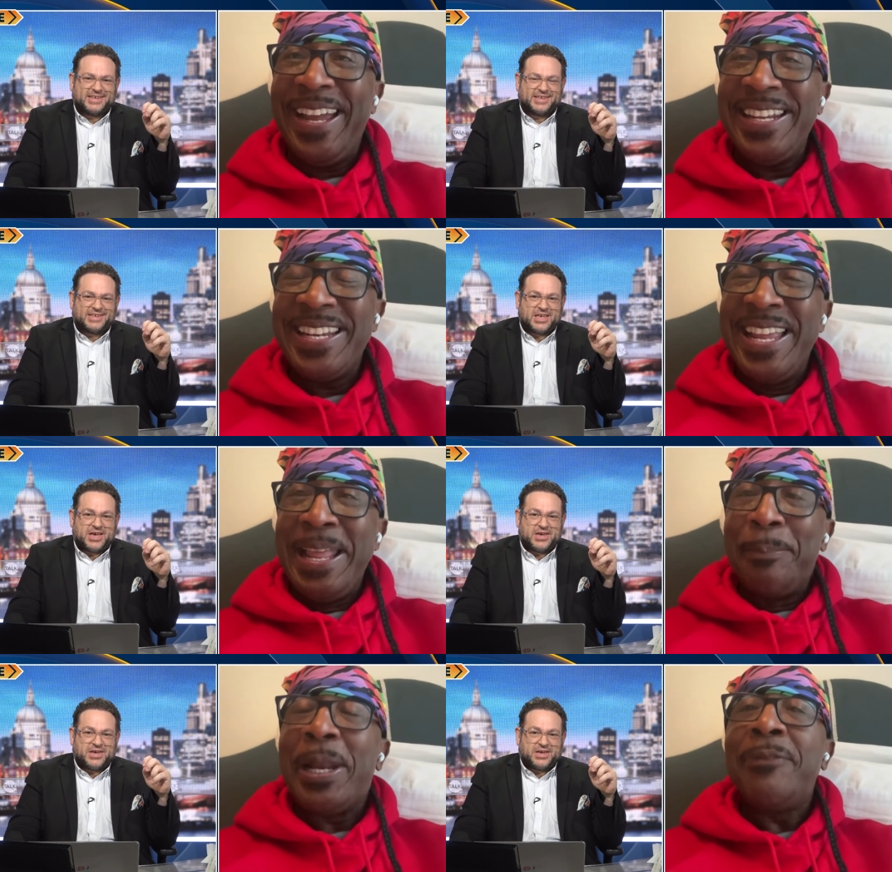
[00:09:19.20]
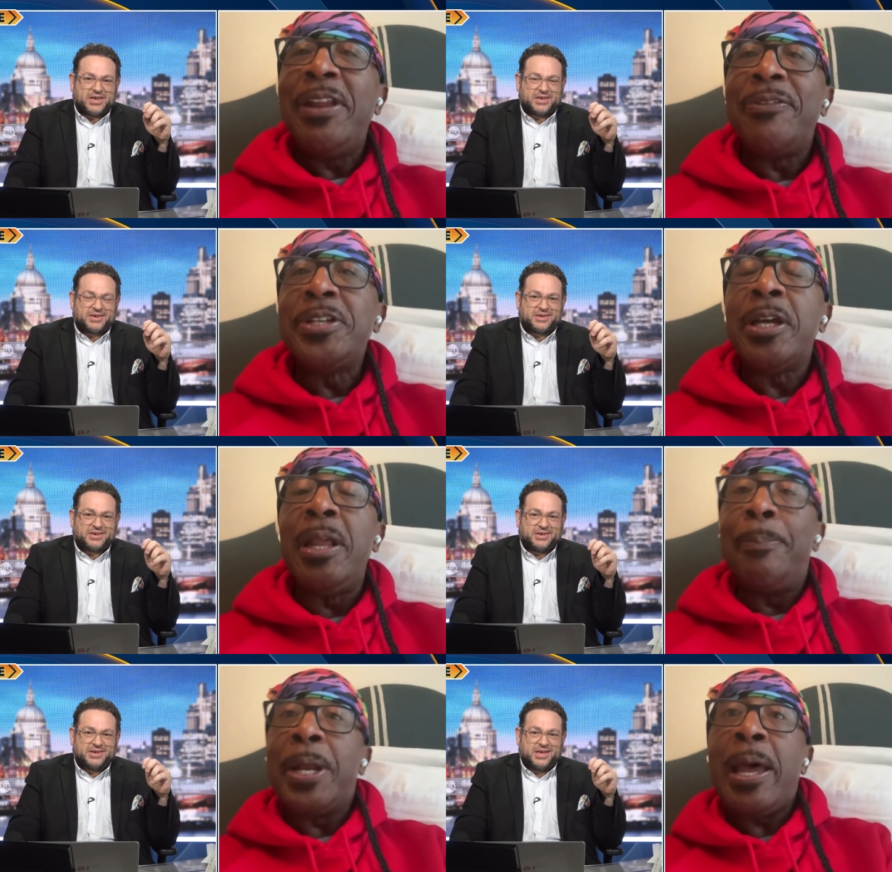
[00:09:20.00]
Speaker 1: right? But I've never done
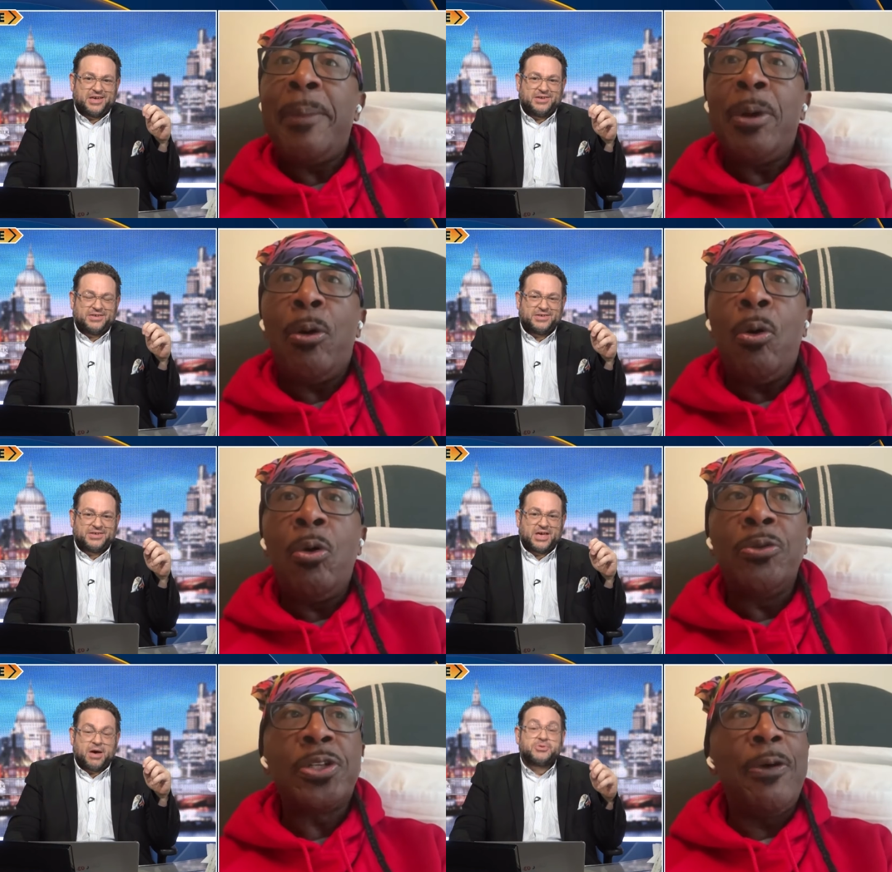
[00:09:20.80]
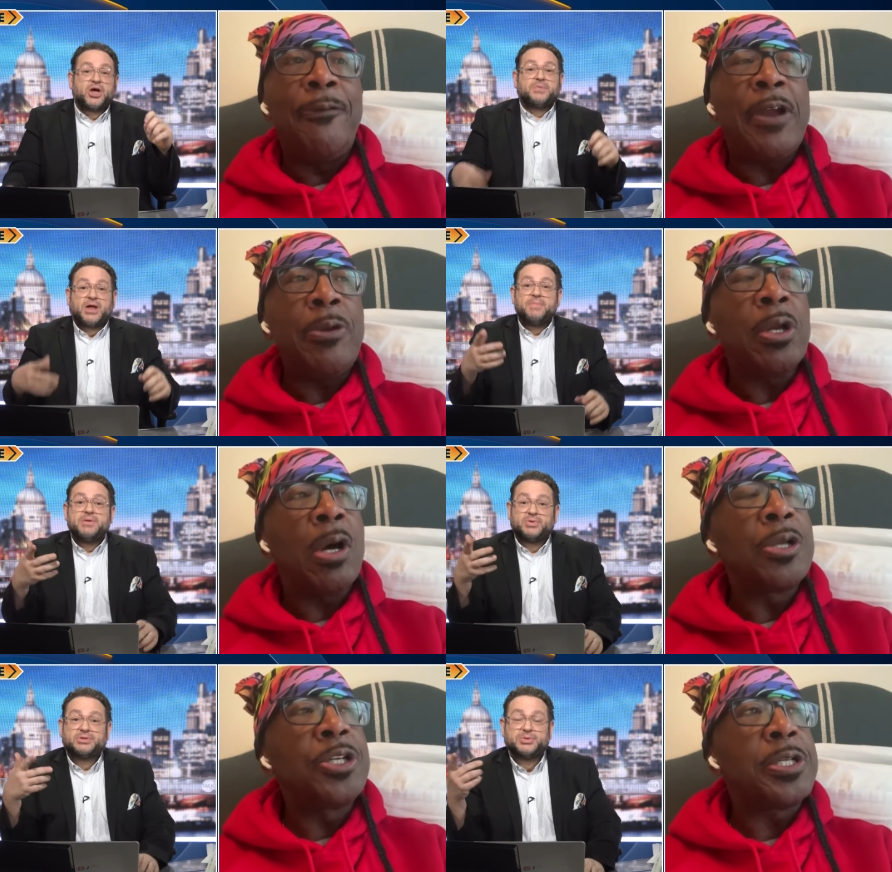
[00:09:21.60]
it. But I'm also no, but, I mean,
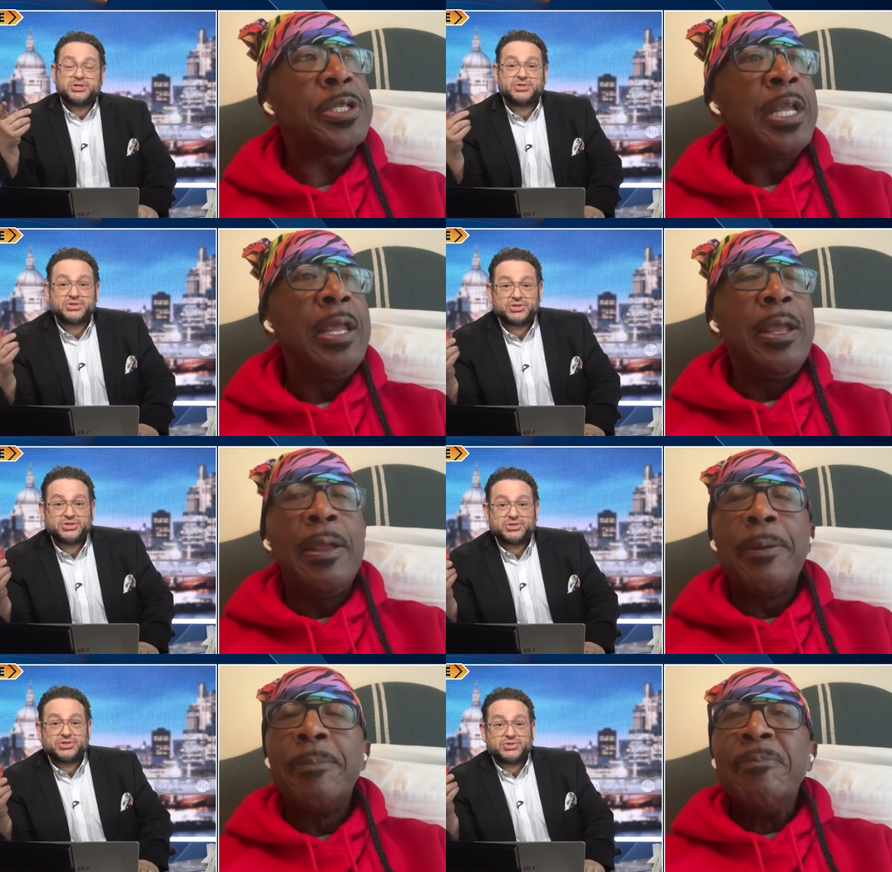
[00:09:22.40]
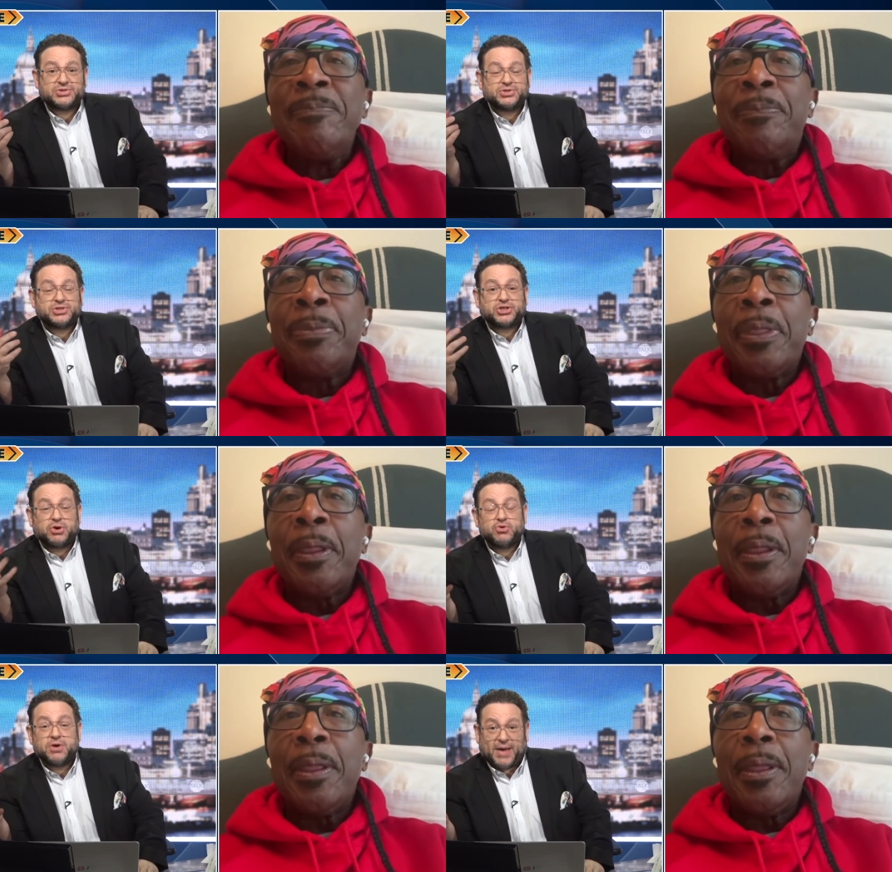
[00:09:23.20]
conscious.
Speaker 2: sort of joke
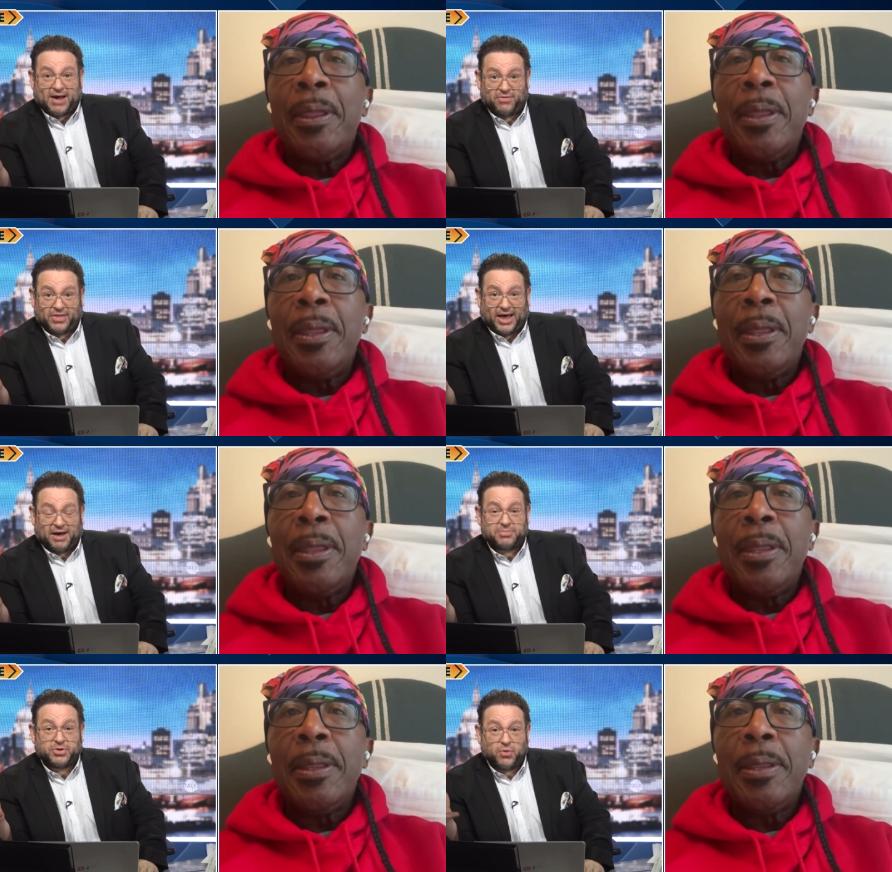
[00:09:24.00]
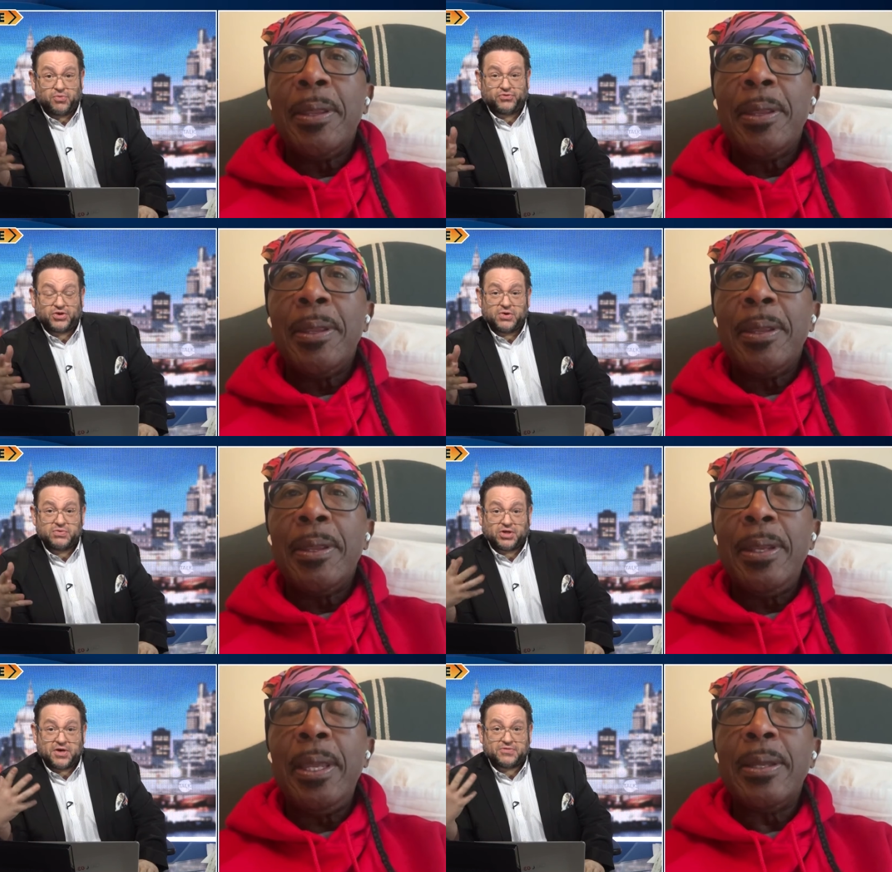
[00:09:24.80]
about that, but also
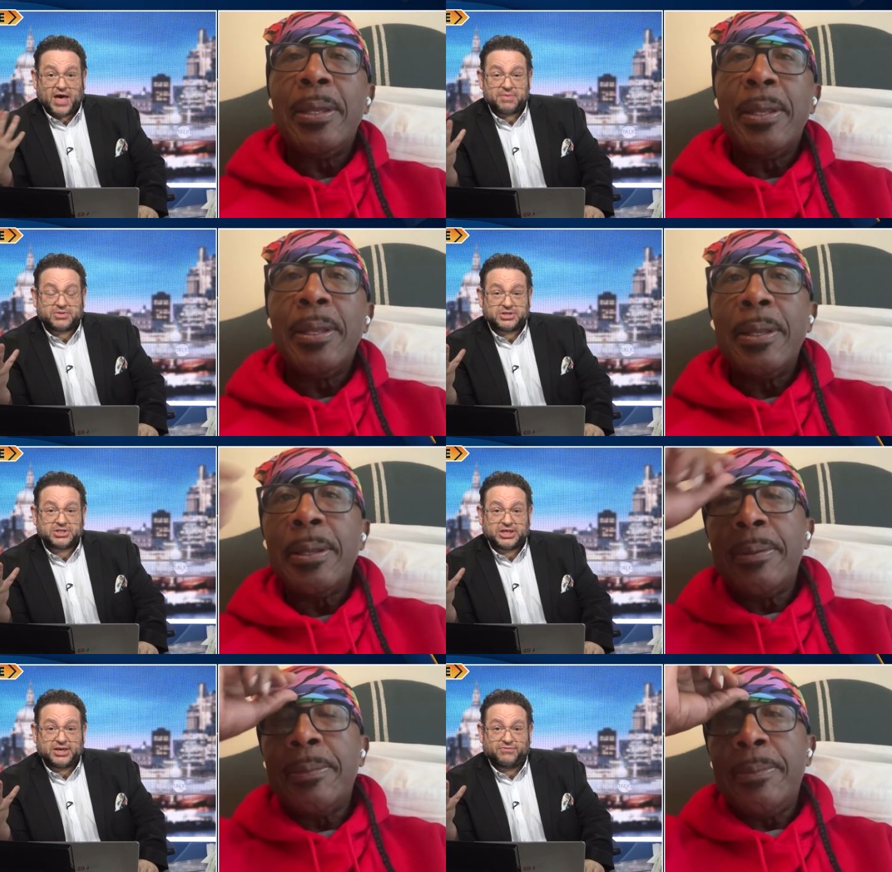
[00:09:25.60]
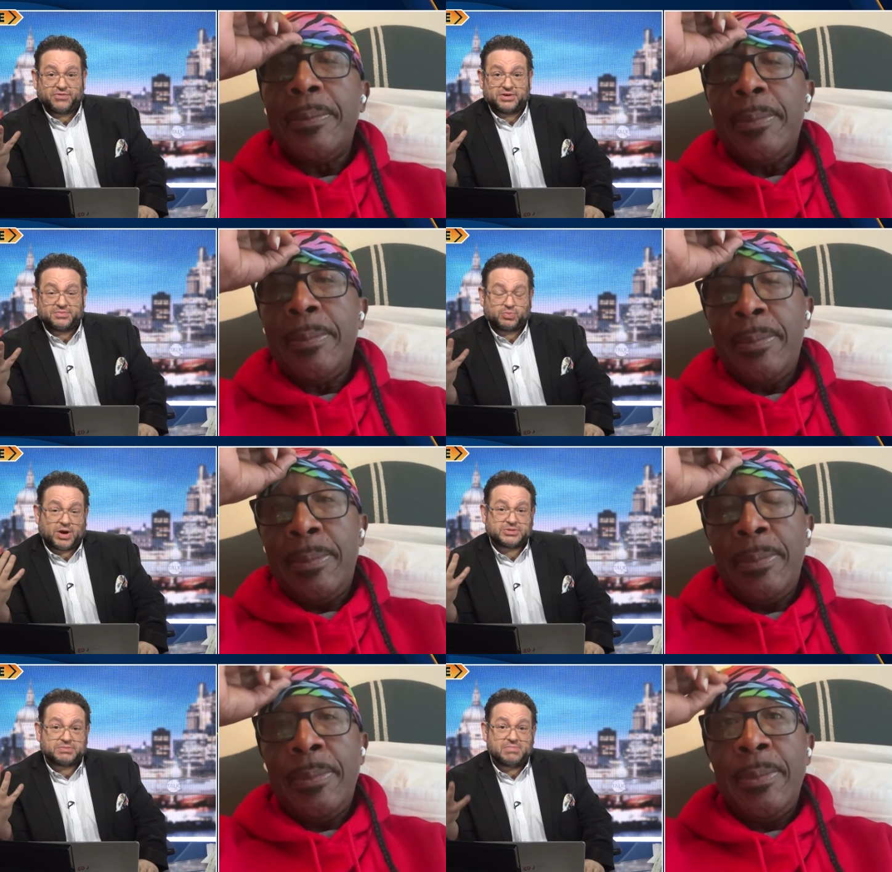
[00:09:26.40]
like that does give a, perhaps a
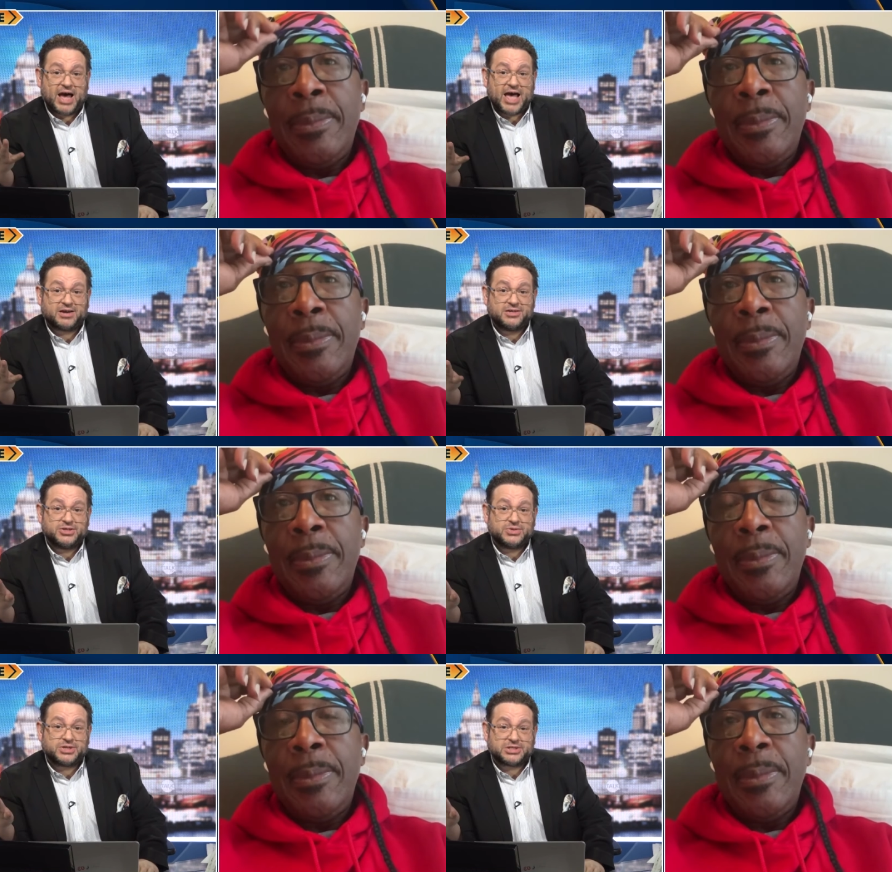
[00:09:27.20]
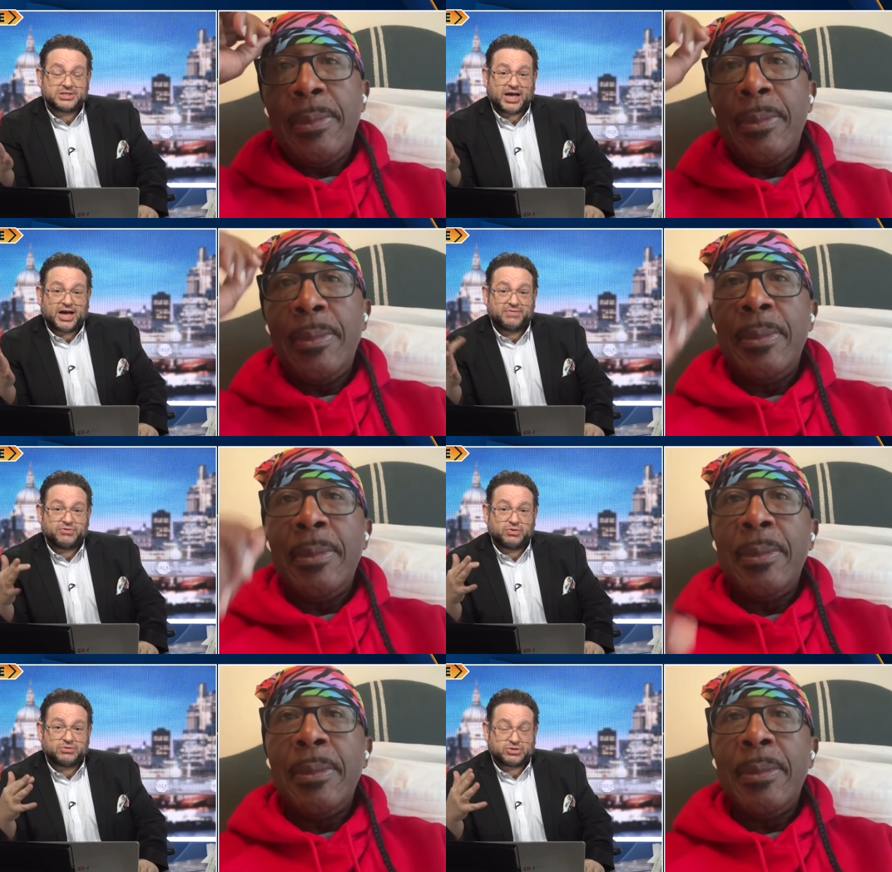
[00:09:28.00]
man who doesn't have your